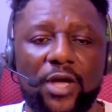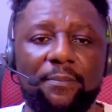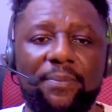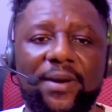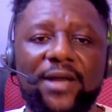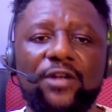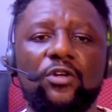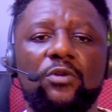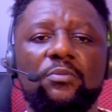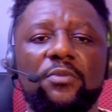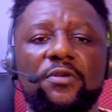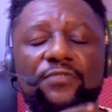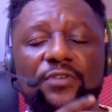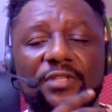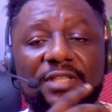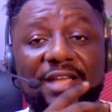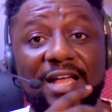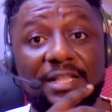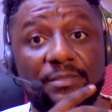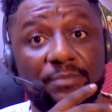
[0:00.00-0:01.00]
can pardon me for
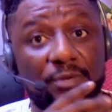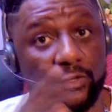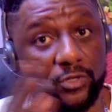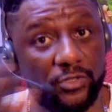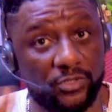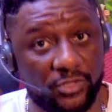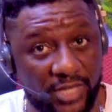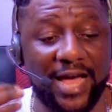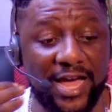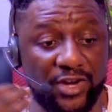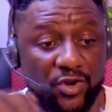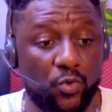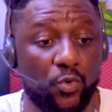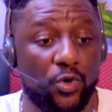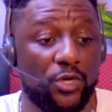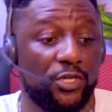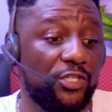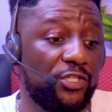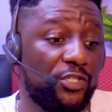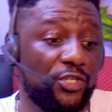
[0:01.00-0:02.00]
that, because I don't
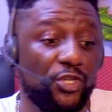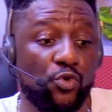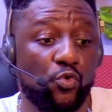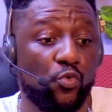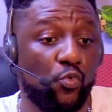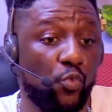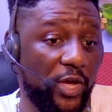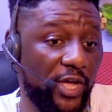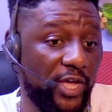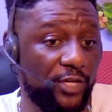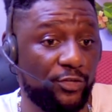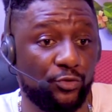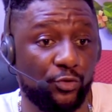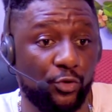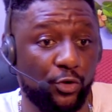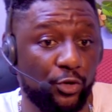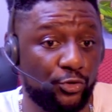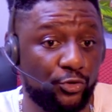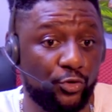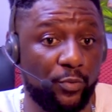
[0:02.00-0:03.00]
want this new way to
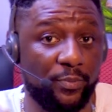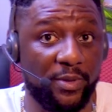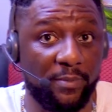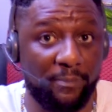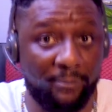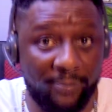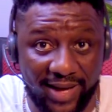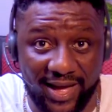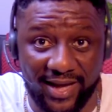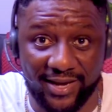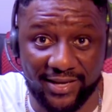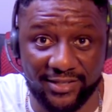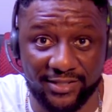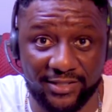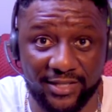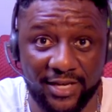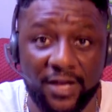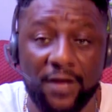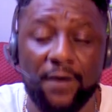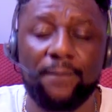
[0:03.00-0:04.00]
also be banned.